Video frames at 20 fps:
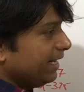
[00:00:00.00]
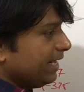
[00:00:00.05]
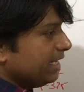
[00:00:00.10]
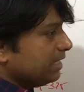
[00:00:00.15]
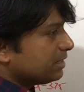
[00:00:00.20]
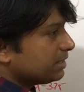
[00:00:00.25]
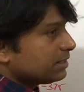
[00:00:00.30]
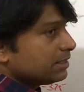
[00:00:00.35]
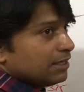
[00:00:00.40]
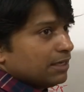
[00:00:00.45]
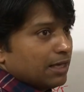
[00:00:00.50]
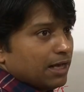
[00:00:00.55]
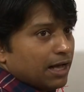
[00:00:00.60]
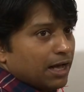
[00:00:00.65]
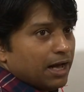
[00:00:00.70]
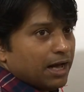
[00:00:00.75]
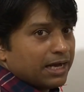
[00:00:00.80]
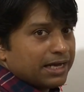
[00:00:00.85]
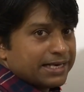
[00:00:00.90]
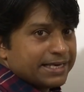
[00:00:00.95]
is
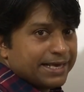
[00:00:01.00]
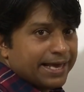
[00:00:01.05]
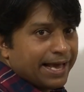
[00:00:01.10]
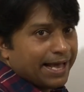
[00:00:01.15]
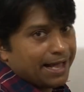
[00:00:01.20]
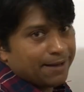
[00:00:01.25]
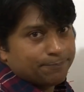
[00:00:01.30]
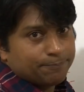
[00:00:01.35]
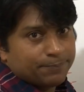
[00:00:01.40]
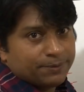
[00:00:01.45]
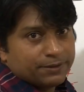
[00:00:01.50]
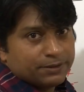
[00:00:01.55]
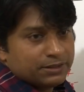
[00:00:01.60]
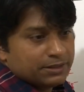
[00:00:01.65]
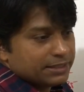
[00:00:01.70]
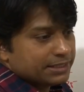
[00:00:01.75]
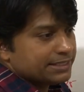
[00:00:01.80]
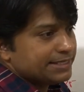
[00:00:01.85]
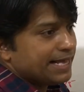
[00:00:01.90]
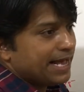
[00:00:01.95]
a gap.
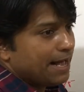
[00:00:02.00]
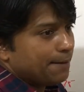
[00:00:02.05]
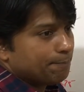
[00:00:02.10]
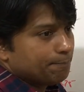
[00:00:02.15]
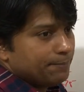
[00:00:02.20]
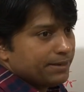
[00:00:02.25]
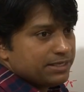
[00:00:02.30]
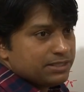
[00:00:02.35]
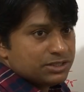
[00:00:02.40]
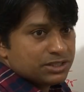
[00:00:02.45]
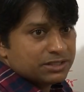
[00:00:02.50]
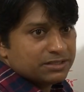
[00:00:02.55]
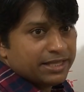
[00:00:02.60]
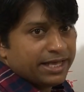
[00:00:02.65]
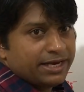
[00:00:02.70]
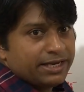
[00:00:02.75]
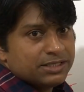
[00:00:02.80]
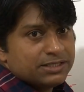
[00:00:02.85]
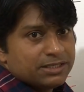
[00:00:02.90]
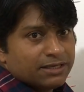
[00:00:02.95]
Gap means
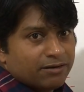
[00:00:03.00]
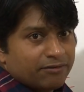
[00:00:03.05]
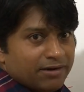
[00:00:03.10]
there is a